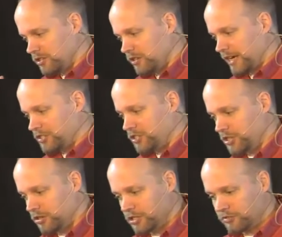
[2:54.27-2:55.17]
next
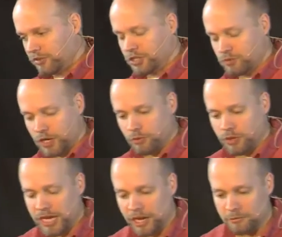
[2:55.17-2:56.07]
year as far as where we
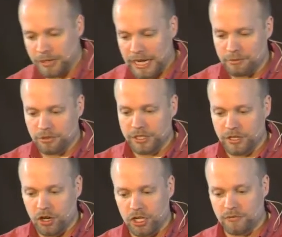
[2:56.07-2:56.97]
got our Bible and
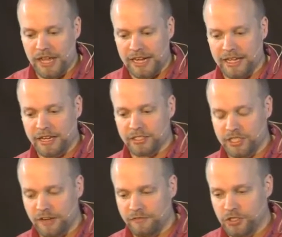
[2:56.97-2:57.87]
all of that kind of
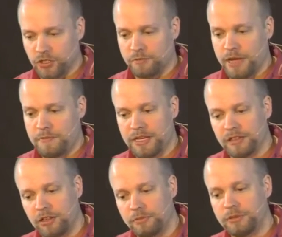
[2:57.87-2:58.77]
stuff. And so it might be a
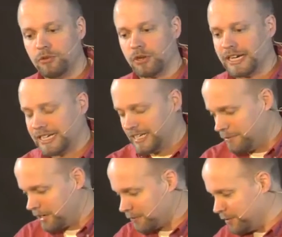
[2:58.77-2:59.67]
little bit more
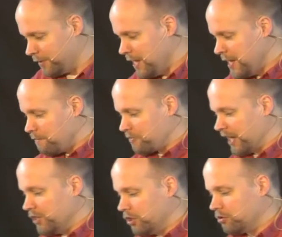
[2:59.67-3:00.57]
academic, but I
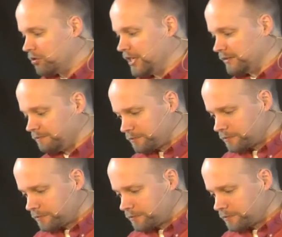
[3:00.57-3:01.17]
know that